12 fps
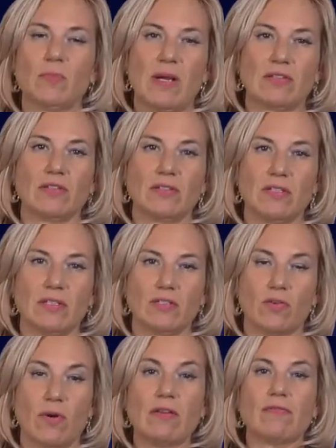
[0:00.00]
respect
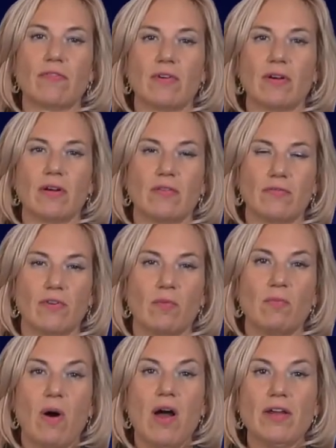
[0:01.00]
is great for a
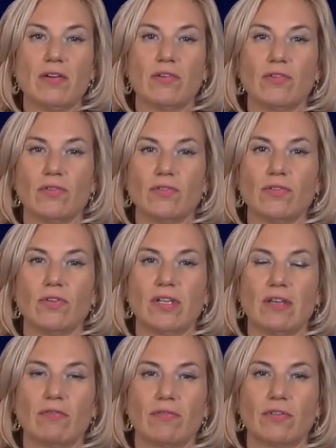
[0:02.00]
buyer who's
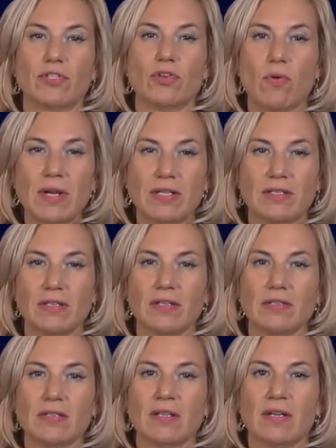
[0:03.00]
looking for
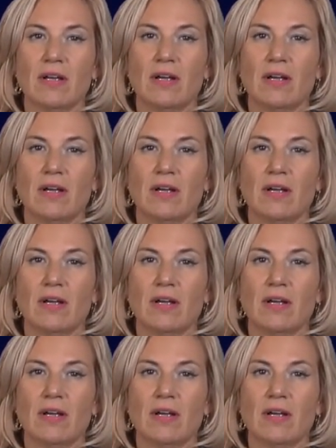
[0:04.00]
choices.